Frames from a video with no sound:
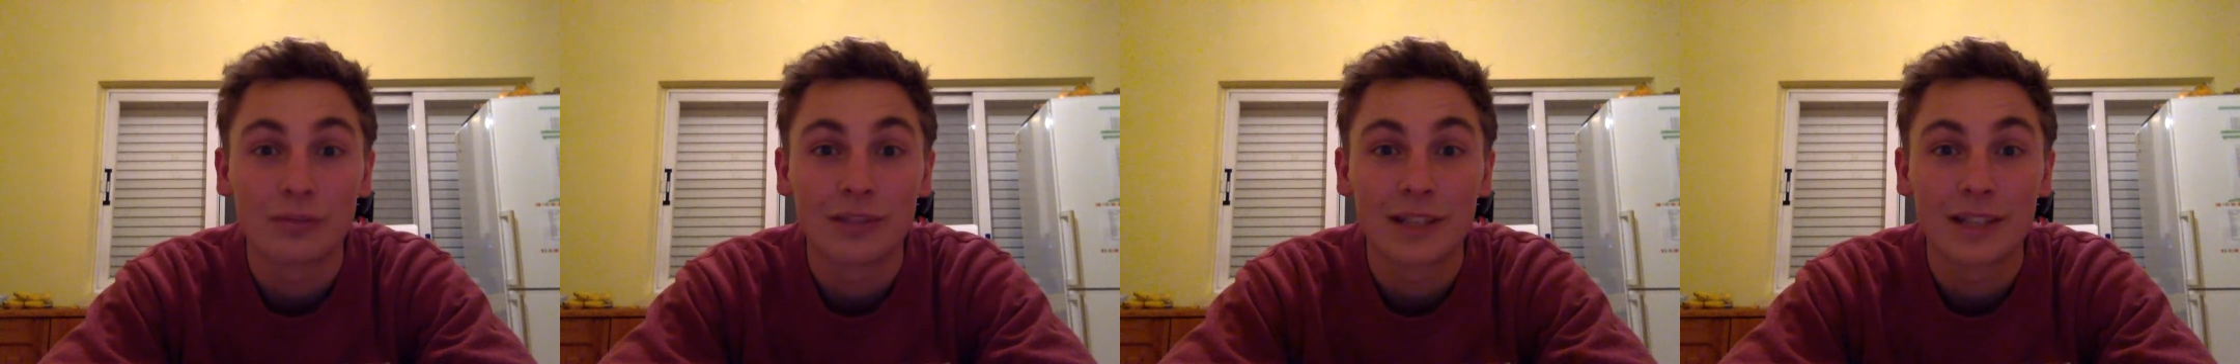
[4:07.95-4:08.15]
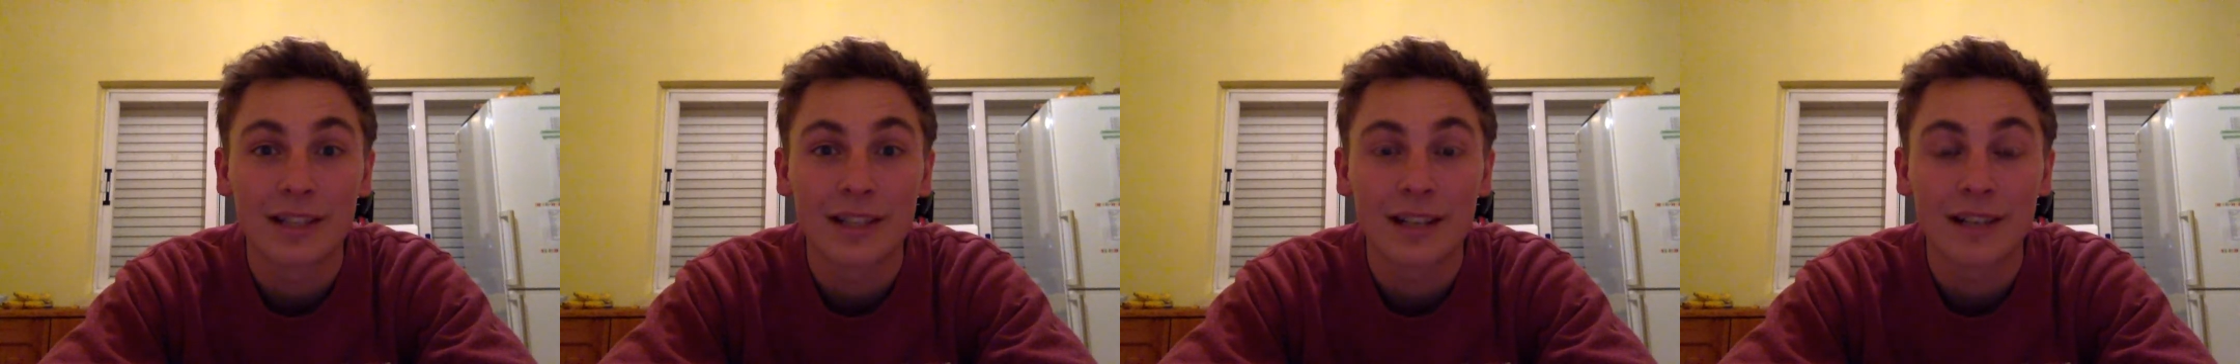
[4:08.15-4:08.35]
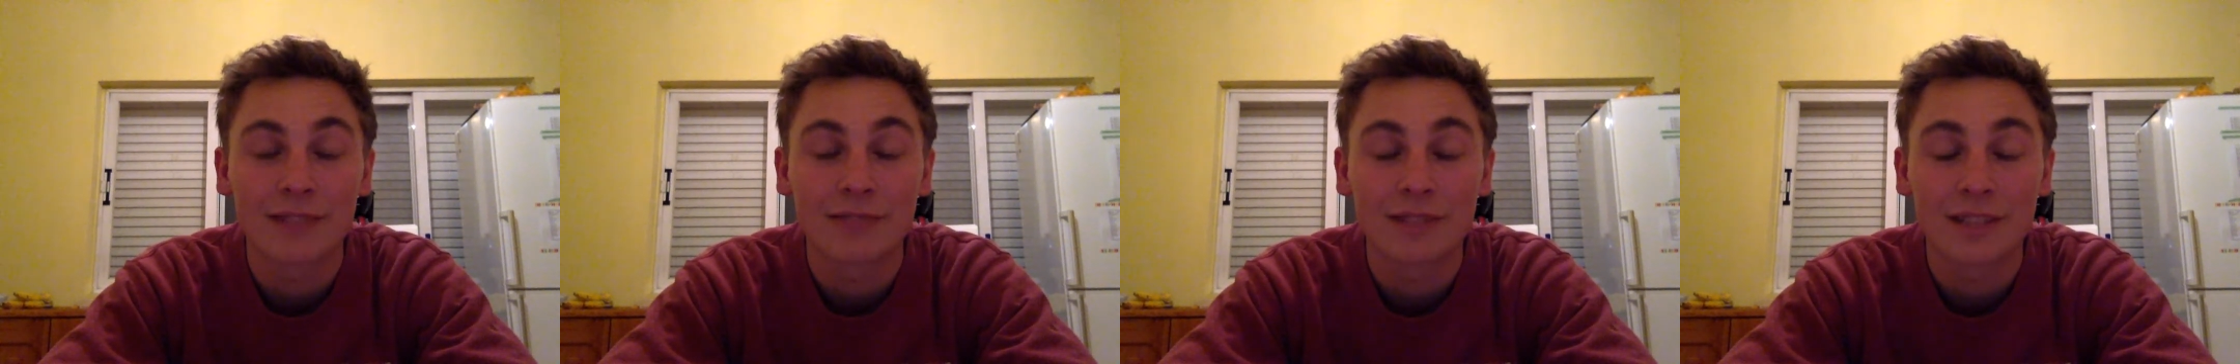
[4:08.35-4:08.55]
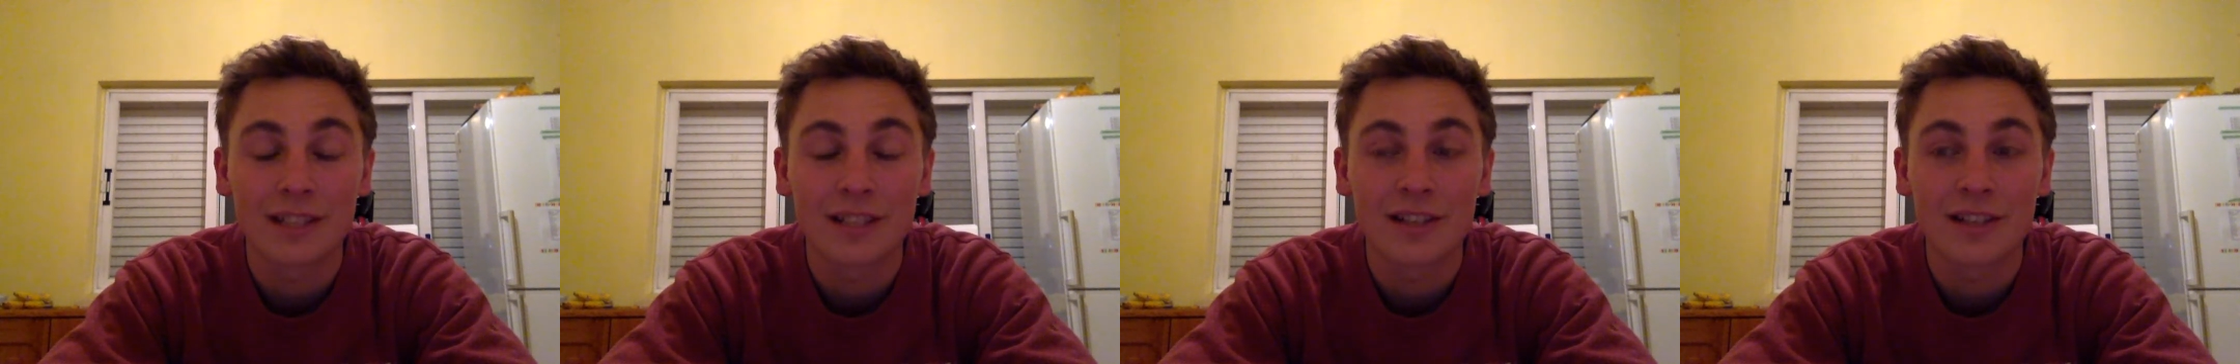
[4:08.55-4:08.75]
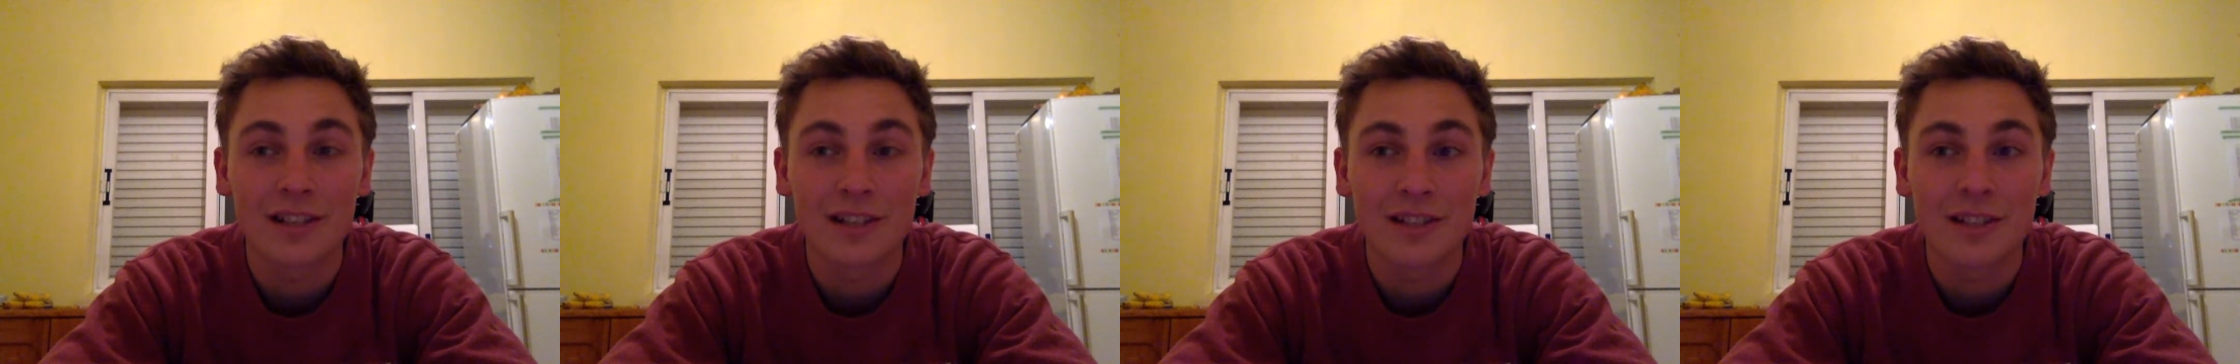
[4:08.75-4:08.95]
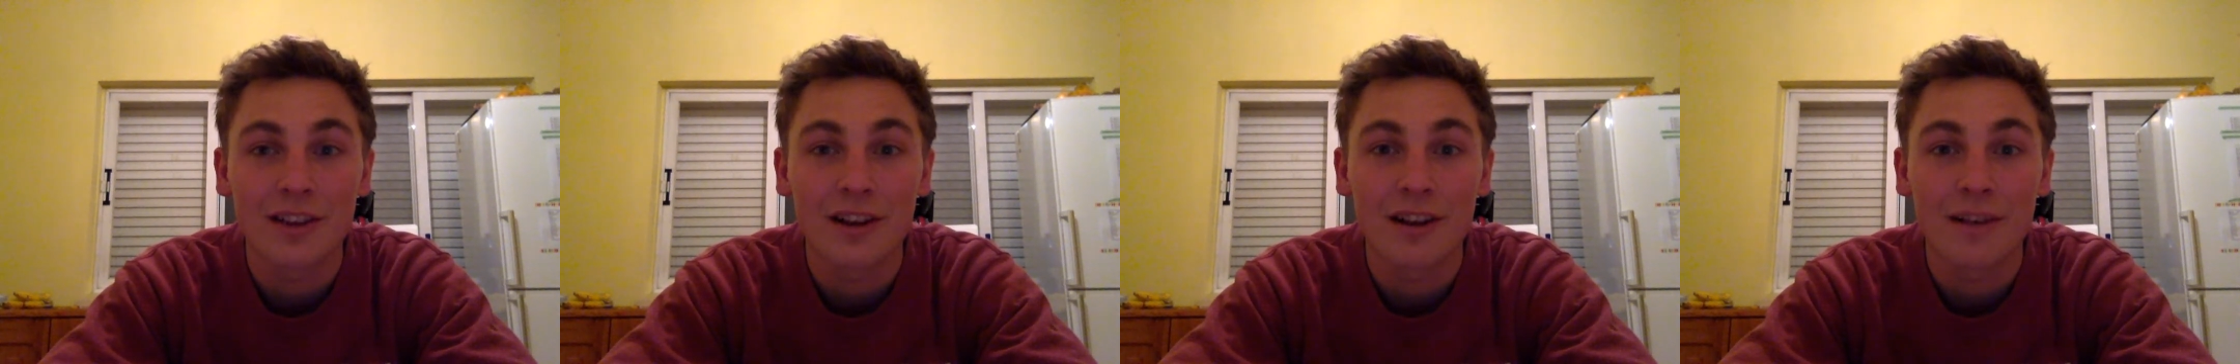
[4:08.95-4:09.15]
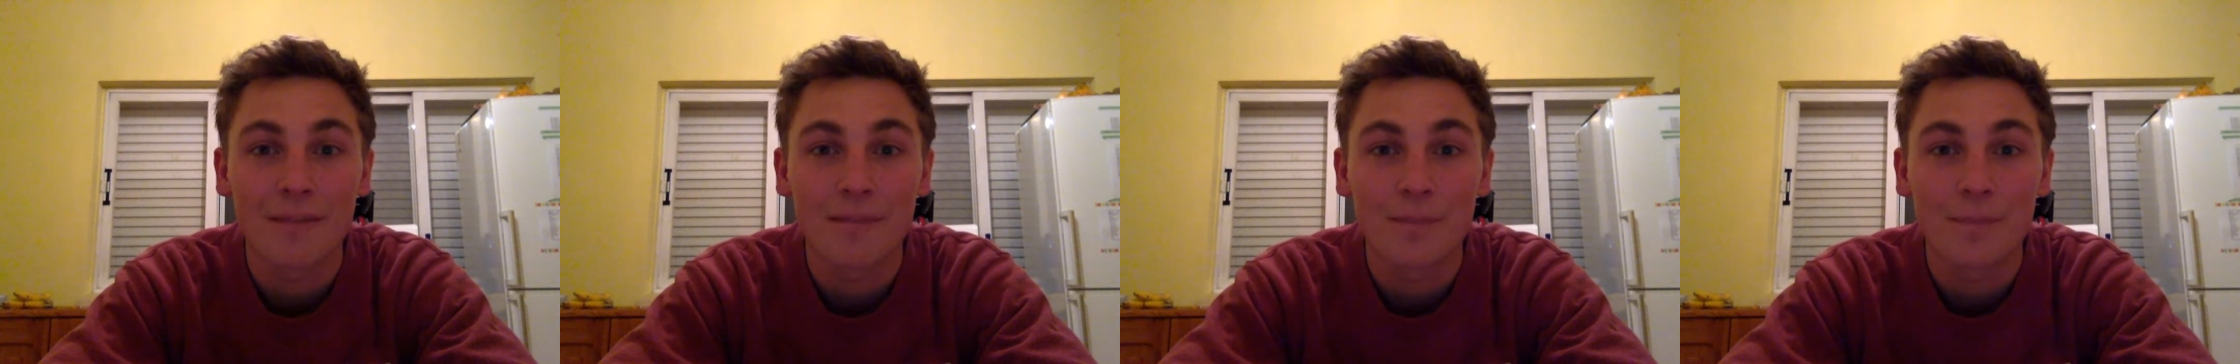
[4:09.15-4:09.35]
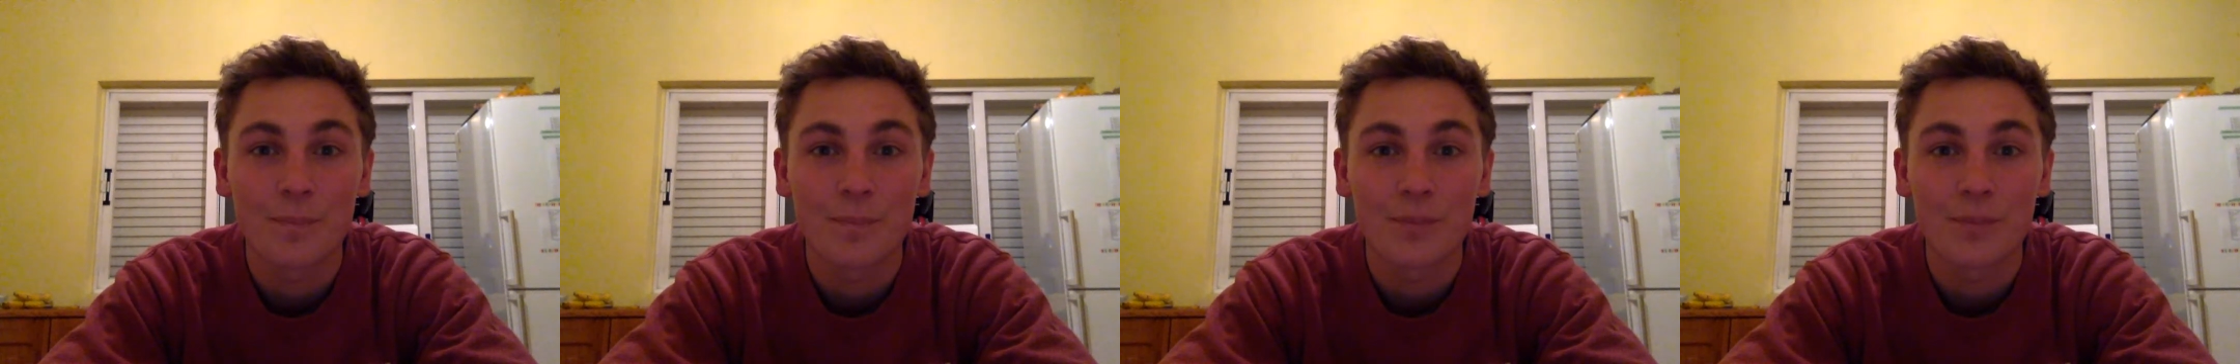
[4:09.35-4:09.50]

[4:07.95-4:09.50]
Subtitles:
and had a really nice time